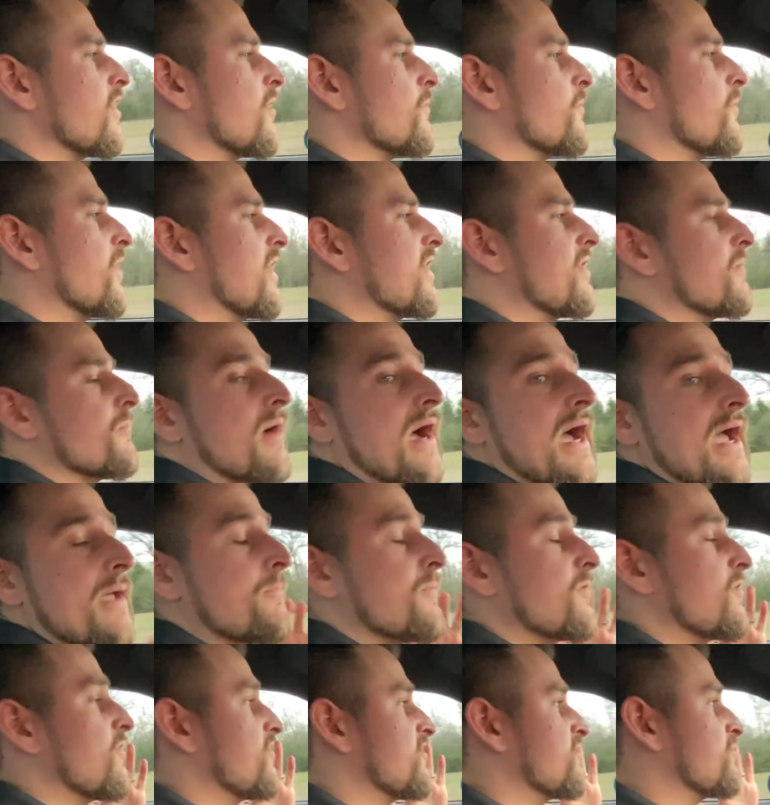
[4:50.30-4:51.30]
but in my
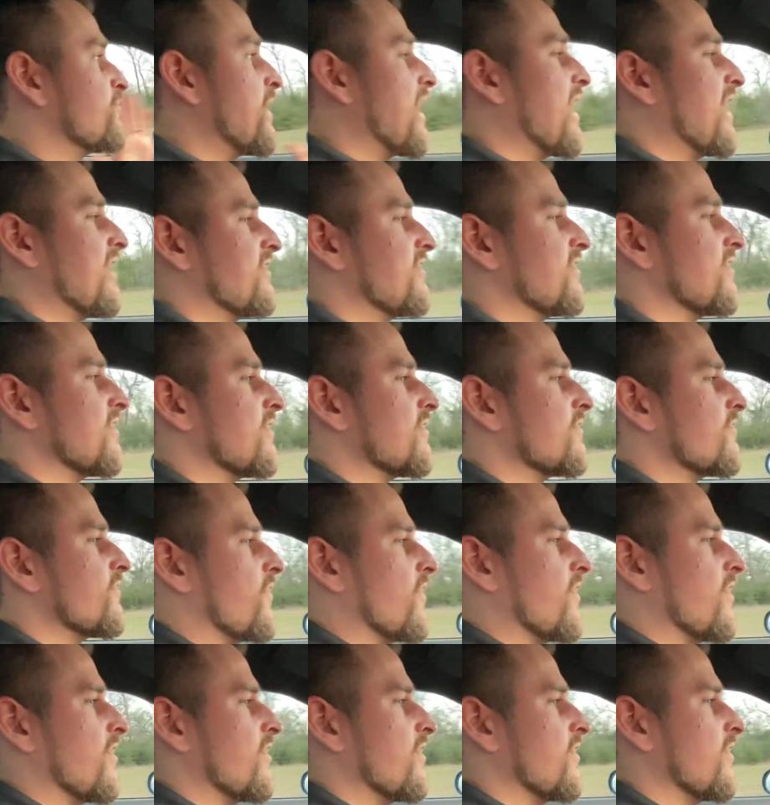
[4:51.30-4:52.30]
perspective,
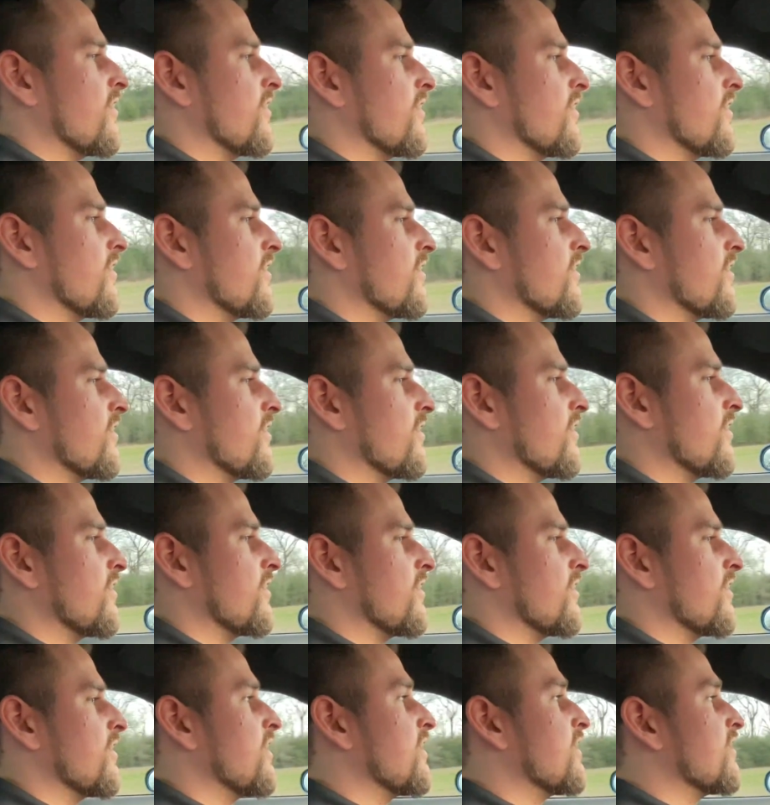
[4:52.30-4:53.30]

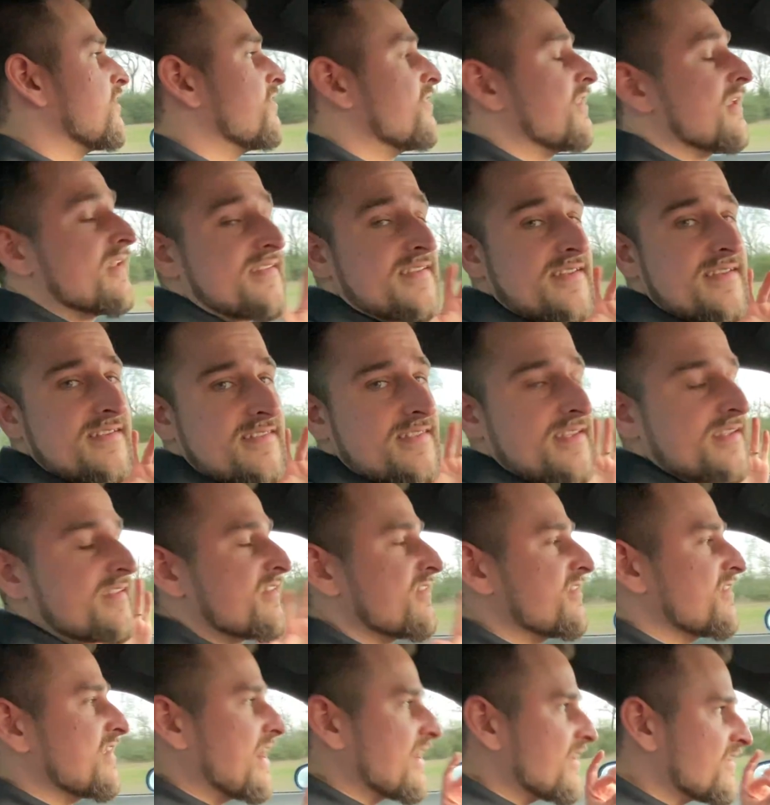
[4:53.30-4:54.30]
this is the
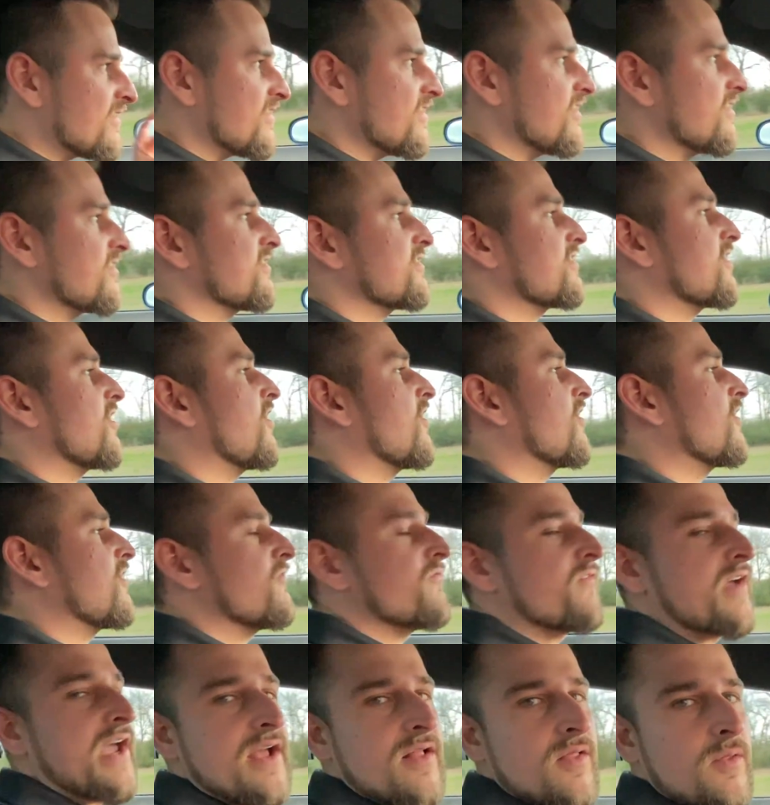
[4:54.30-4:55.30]
sexiest car
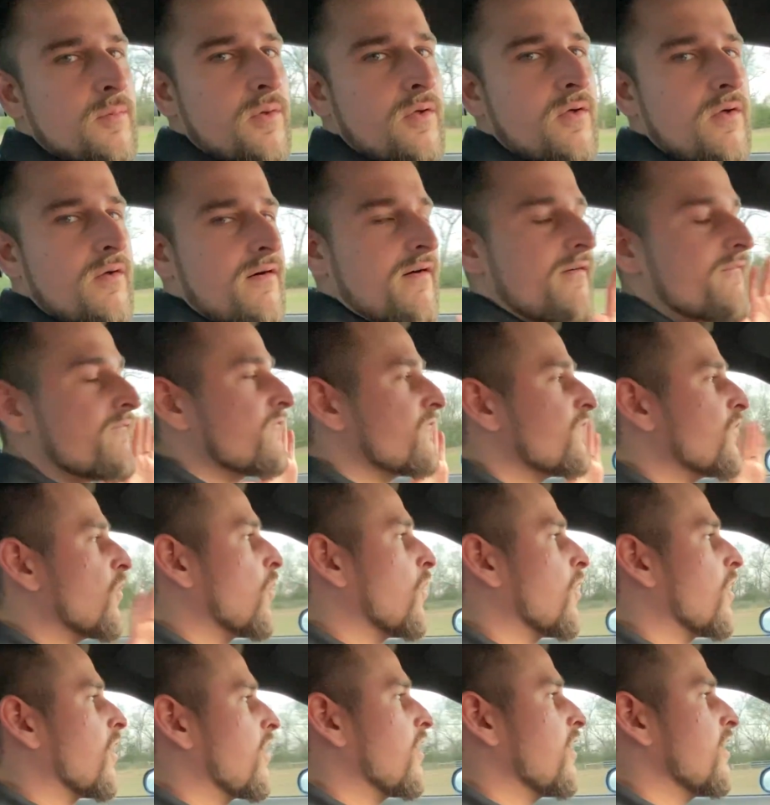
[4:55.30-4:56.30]
available
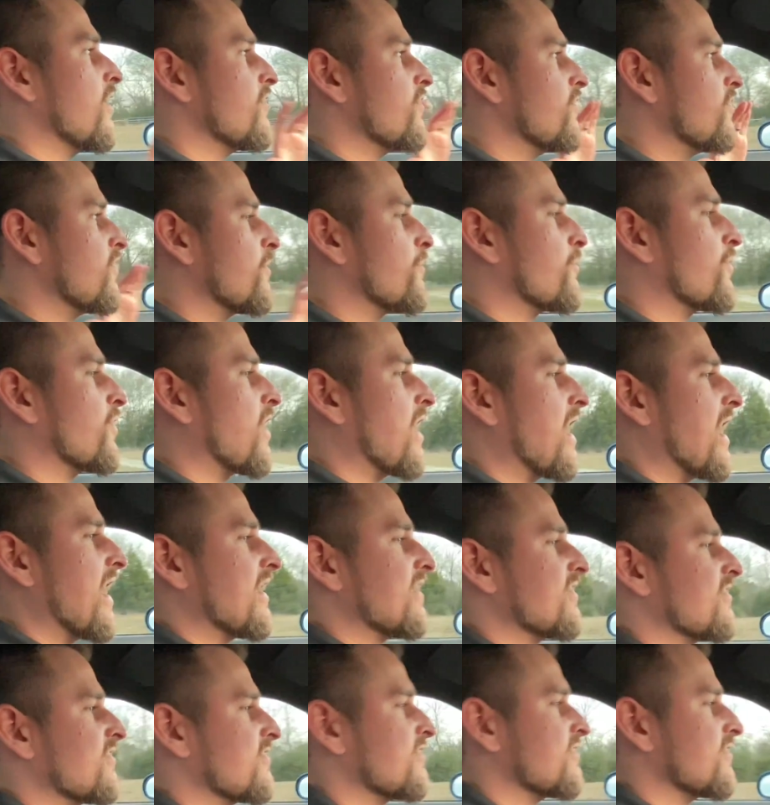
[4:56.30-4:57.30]
for the
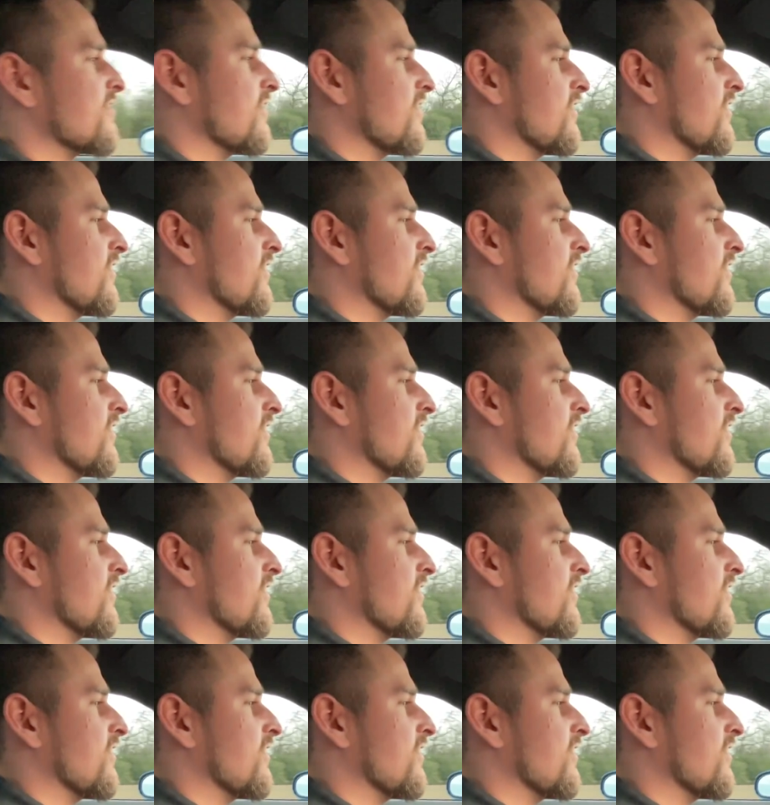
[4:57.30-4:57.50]
price.